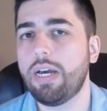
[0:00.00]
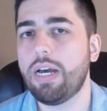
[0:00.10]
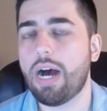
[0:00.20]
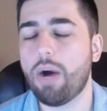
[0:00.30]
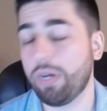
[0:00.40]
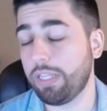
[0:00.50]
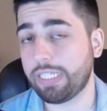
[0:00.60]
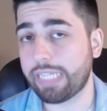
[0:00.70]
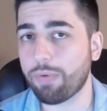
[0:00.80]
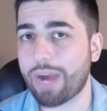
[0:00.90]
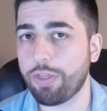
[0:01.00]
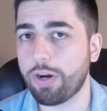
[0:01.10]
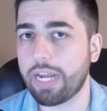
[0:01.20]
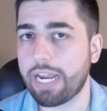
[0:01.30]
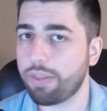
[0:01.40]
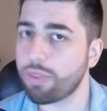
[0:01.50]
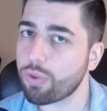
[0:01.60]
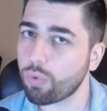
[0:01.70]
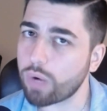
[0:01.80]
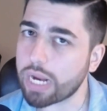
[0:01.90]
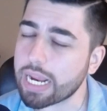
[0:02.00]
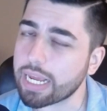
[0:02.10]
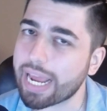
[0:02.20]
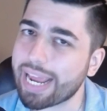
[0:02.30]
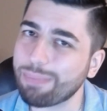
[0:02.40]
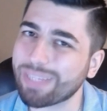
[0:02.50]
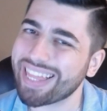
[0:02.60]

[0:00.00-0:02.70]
Or the set rather, in 3 games.